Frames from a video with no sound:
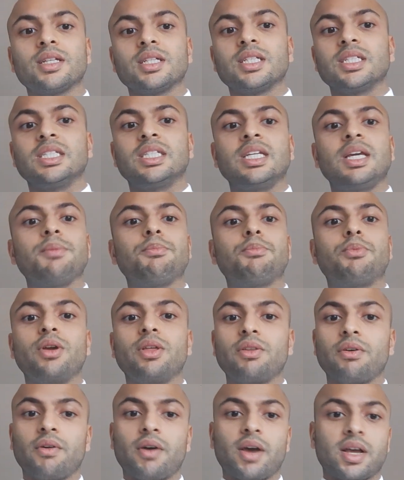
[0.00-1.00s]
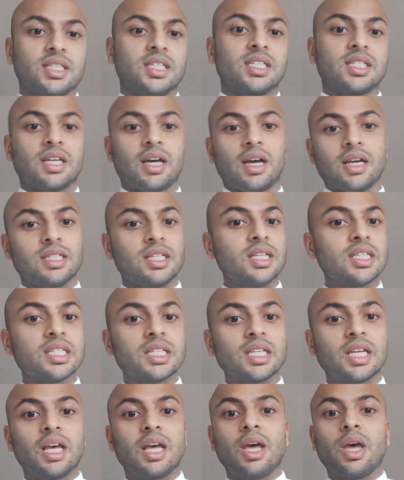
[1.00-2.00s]
deep breathing exercises,
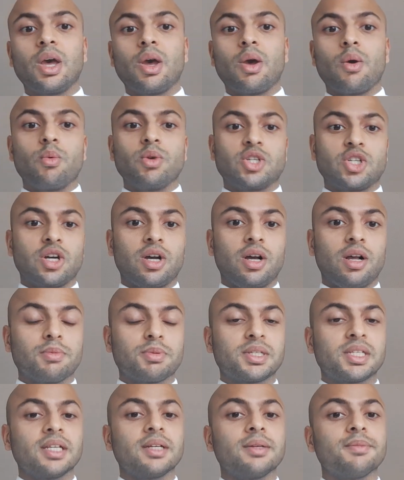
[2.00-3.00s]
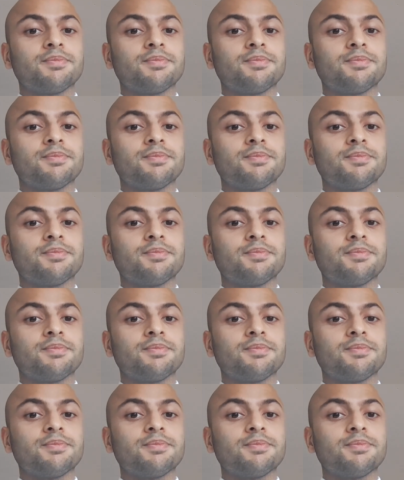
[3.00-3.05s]
which helps